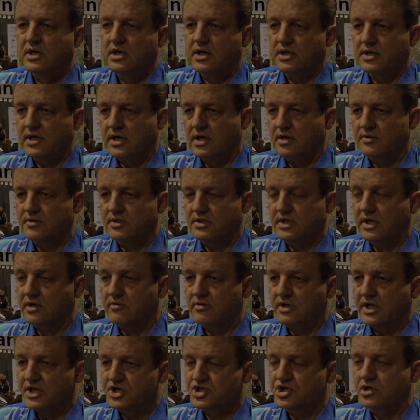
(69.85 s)
and how the
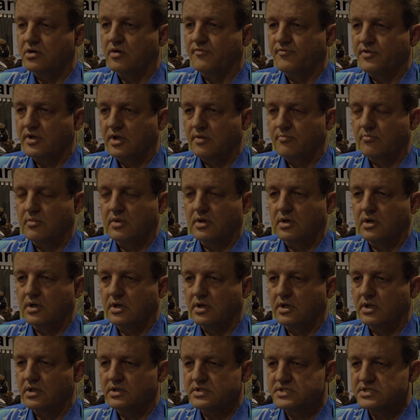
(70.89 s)
degradation of them
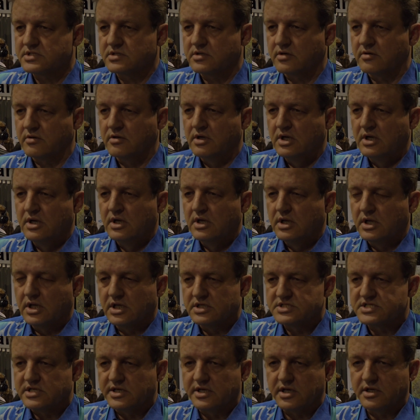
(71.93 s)

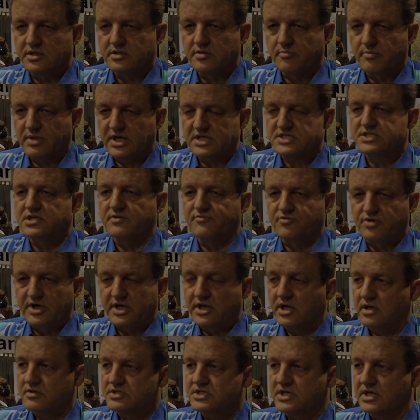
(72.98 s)
is leading to massive
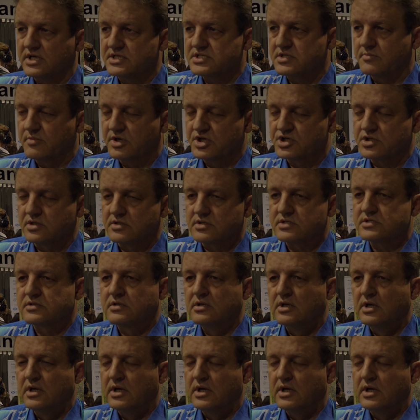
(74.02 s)
greenhouse gas emissions.